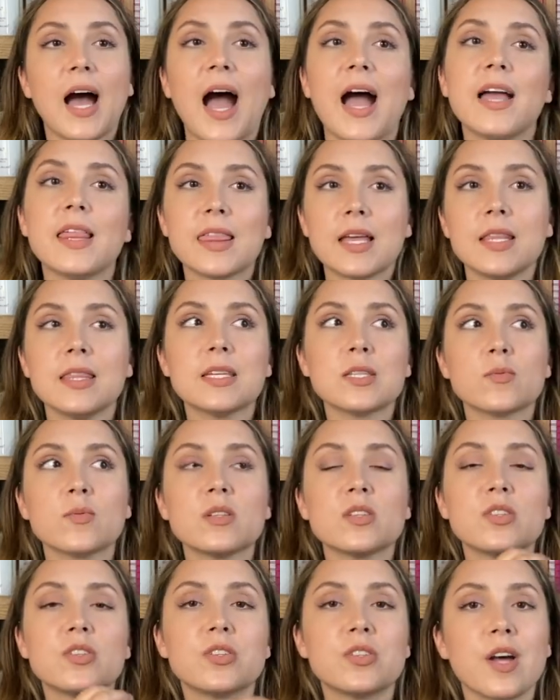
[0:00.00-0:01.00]
I thought this
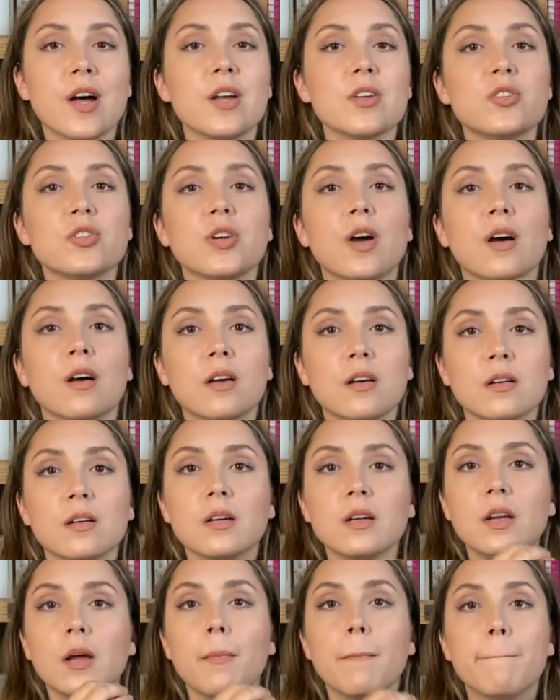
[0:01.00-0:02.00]
was such a
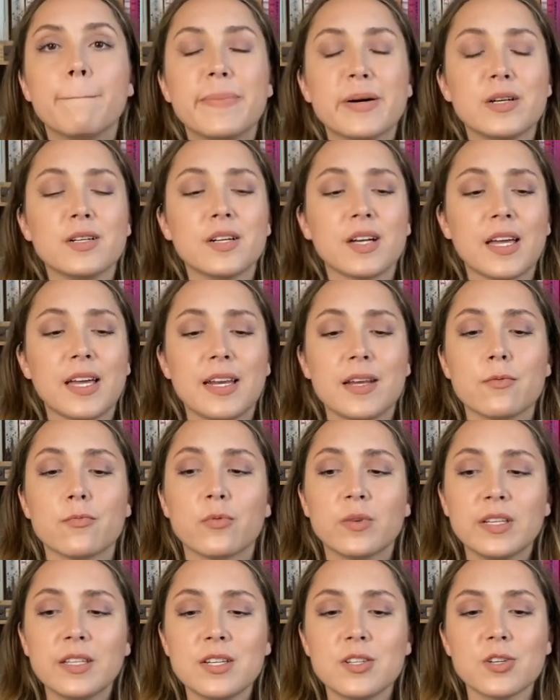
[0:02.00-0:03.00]
good book. And it
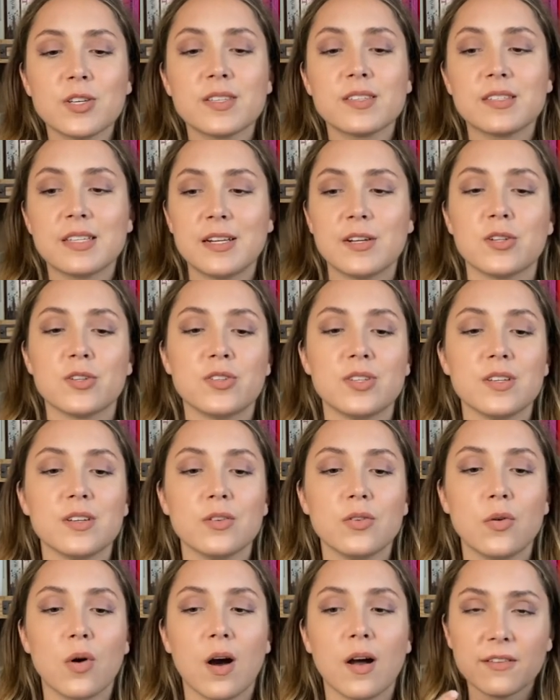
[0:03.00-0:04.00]
really just centers
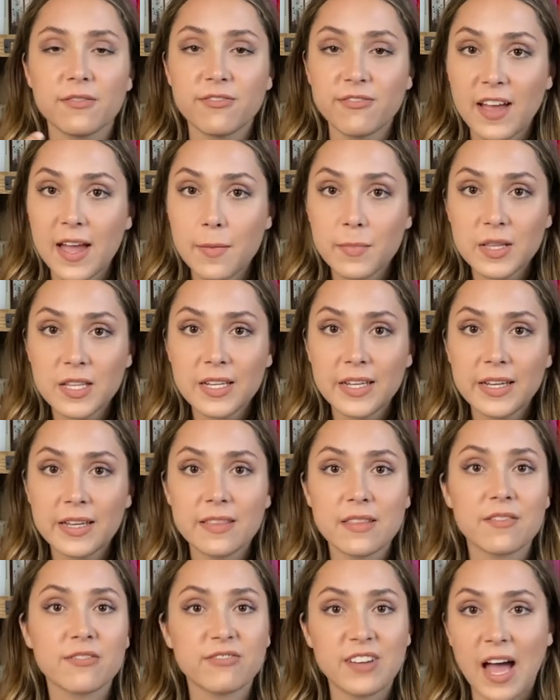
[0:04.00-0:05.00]
you on family,
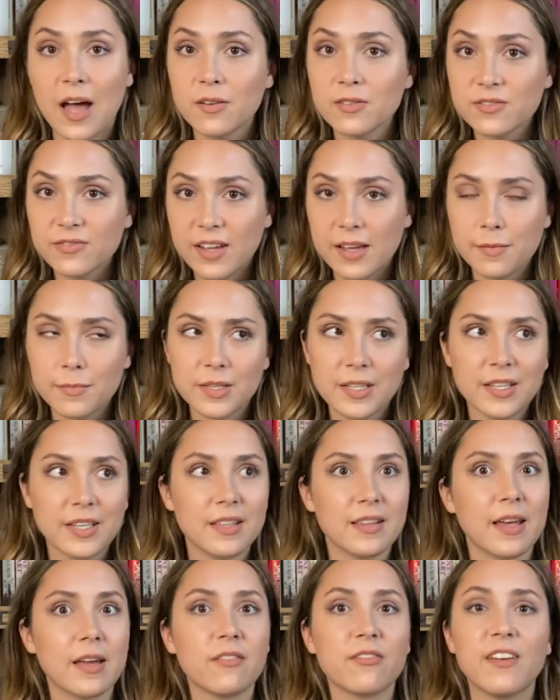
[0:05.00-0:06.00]
the found
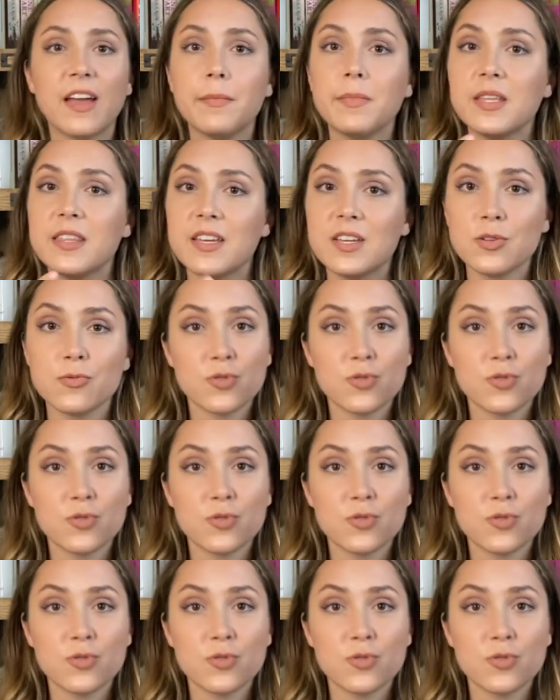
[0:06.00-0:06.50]
family, like family that you